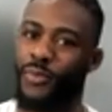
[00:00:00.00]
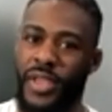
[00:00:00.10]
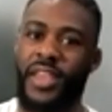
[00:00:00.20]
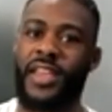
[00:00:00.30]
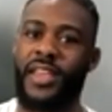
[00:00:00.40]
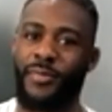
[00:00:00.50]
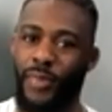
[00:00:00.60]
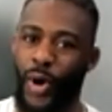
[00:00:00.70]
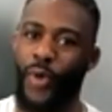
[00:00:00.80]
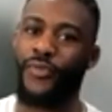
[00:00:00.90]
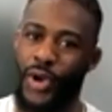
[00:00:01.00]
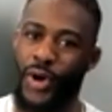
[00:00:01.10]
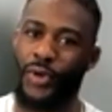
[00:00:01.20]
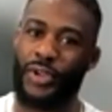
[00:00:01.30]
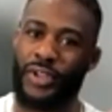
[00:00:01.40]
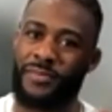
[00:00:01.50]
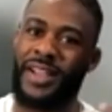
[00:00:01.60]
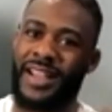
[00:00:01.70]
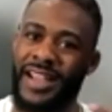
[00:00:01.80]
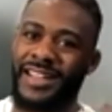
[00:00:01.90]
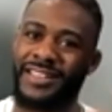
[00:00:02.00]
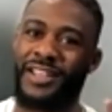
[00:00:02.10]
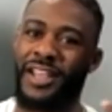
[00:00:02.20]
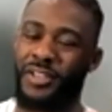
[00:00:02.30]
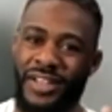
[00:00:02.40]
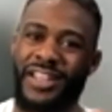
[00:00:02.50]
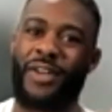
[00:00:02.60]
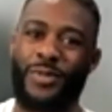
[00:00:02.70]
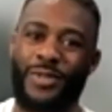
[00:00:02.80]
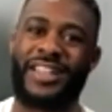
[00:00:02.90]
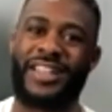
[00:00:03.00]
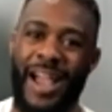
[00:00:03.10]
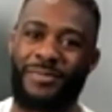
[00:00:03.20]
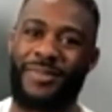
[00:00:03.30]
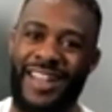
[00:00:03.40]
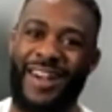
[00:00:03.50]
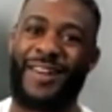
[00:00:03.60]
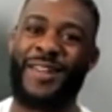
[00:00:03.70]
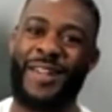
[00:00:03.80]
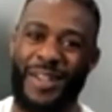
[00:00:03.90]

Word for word: We both know. Look in my eyes, and you could tell who's the captain now.